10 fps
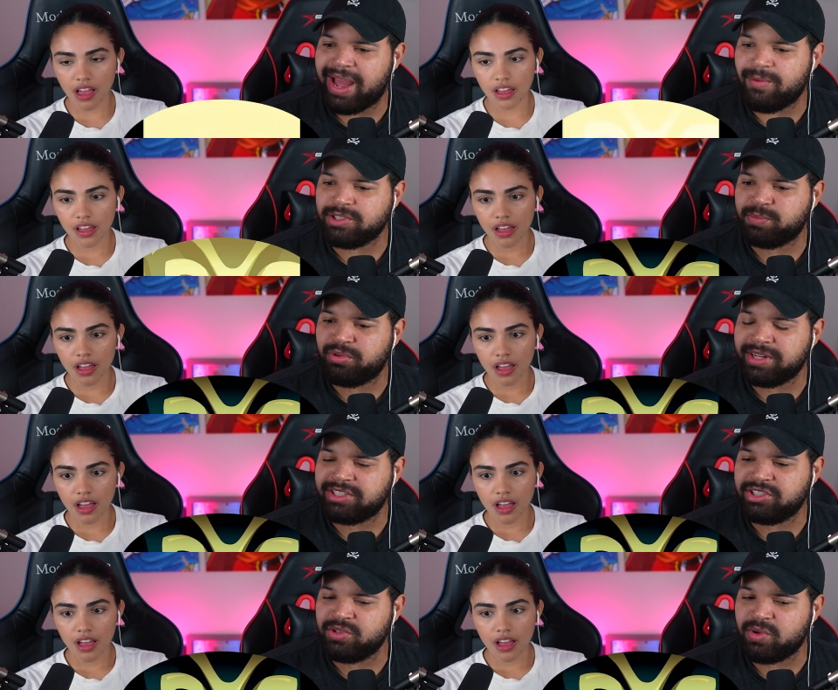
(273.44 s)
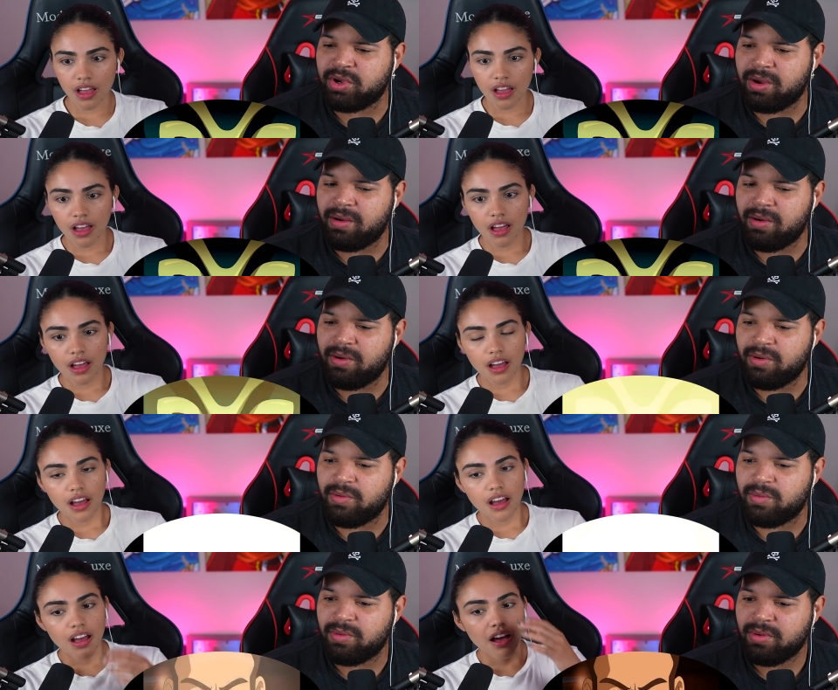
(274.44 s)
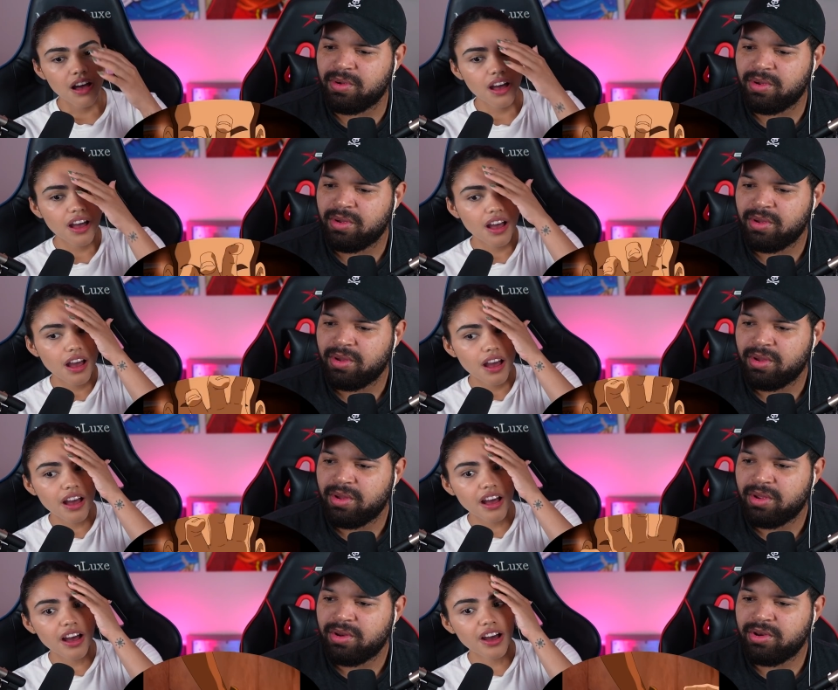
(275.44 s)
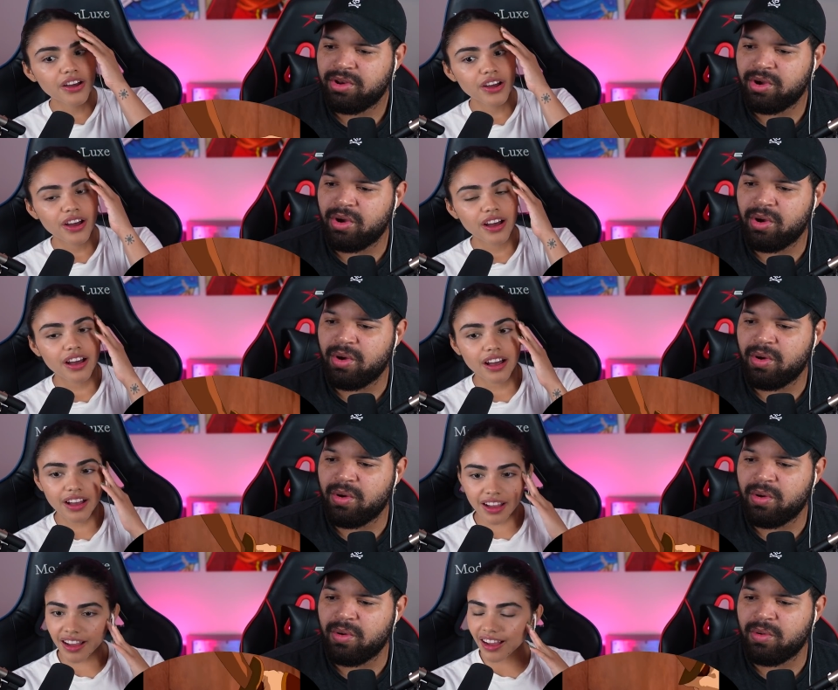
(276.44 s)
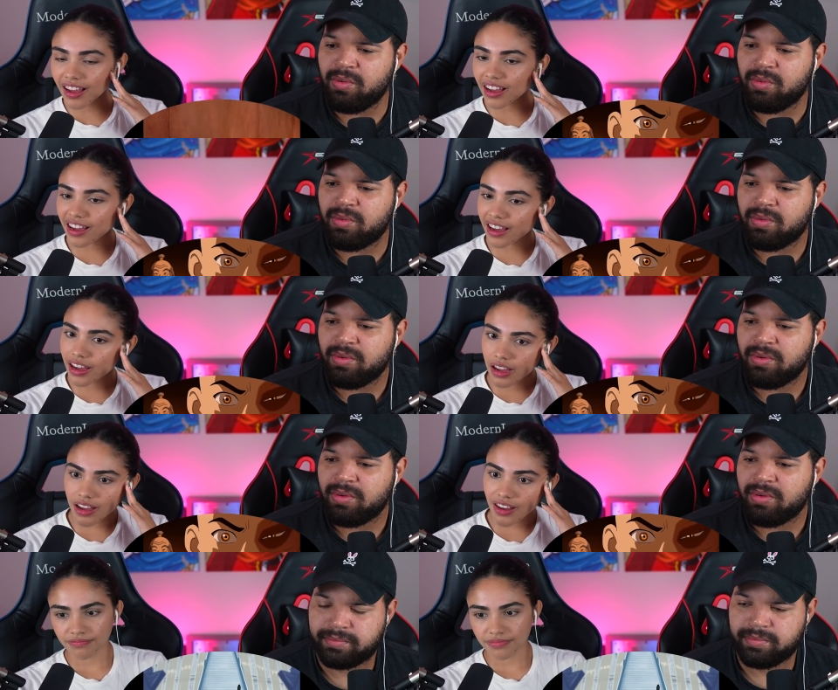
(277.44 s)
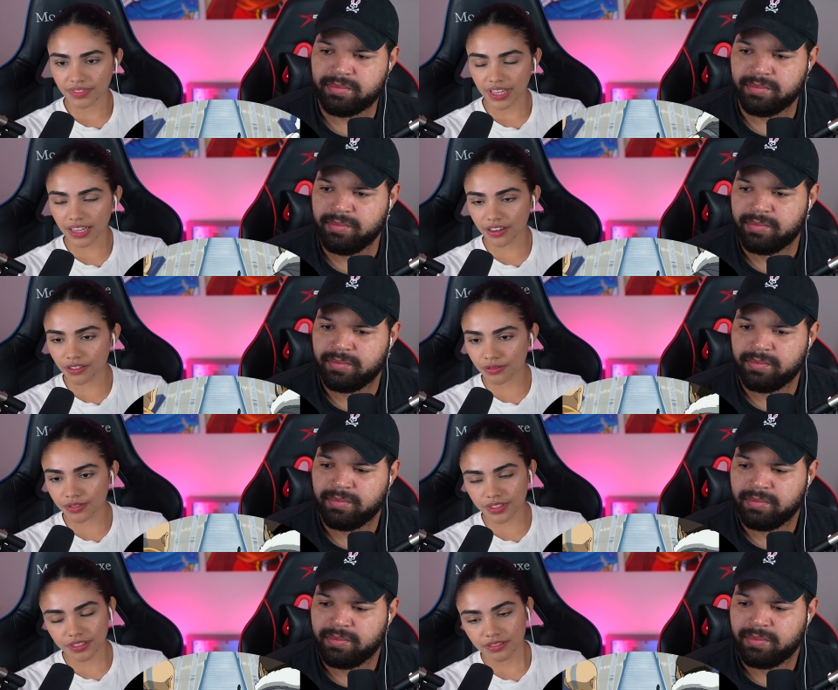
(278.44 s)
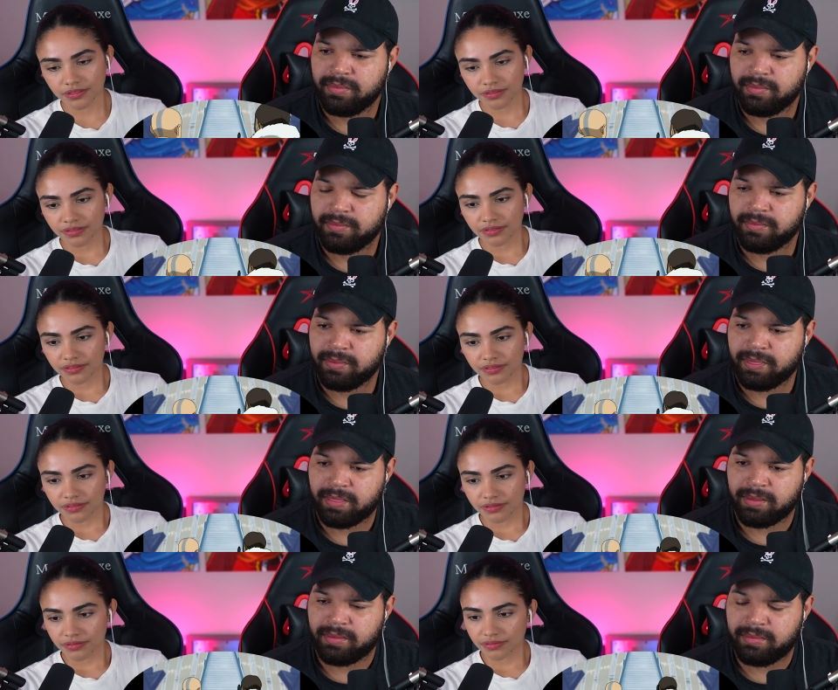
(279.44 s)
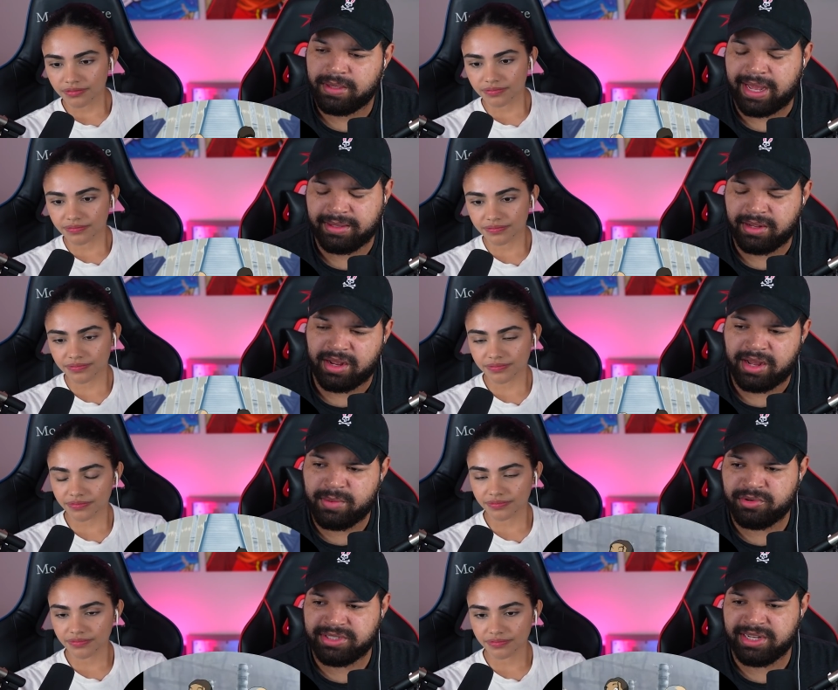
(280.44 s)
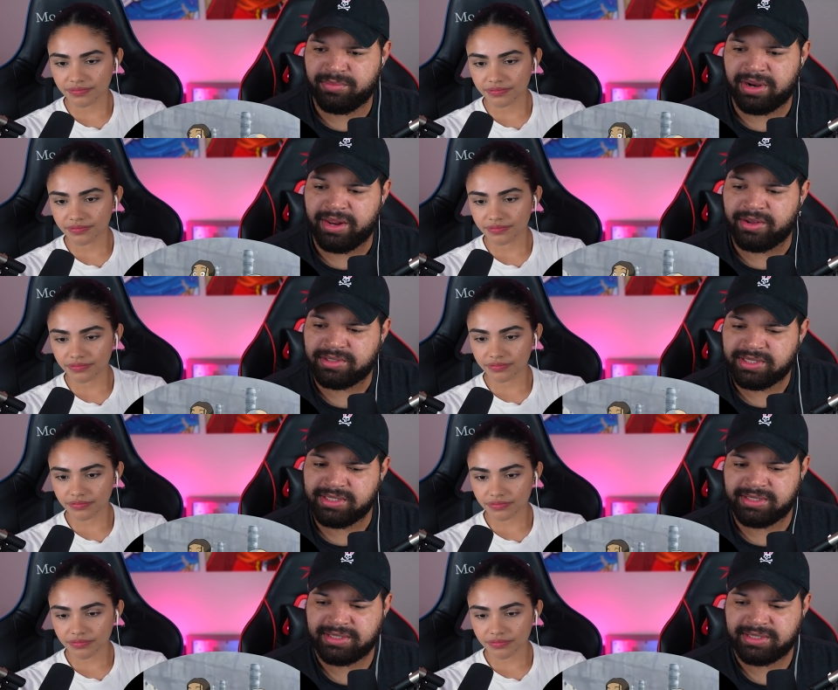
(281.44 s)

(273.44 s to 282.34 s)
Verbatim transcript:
Speaker 1: that was Prince Zuko.
Speaker 2: No. He kind of knows
Speaker 1: yeah, yeah, 100% he probably knows. He's